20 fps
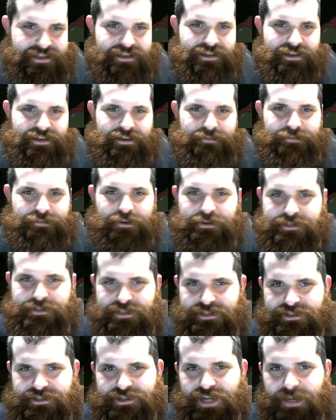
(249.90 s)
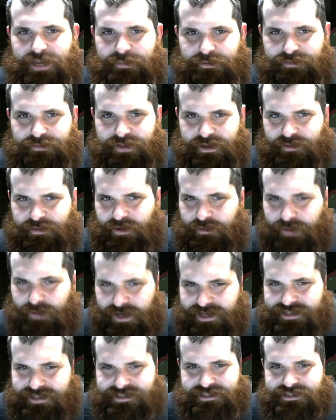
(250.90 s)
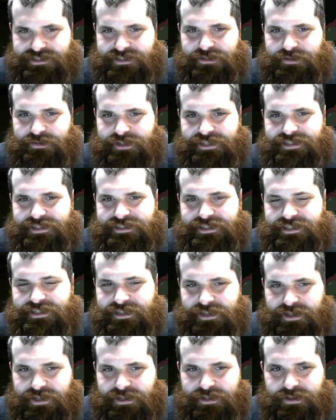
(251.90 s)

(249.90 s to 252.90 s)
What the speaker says: I fell into the trap of like, wow, why is this so easy?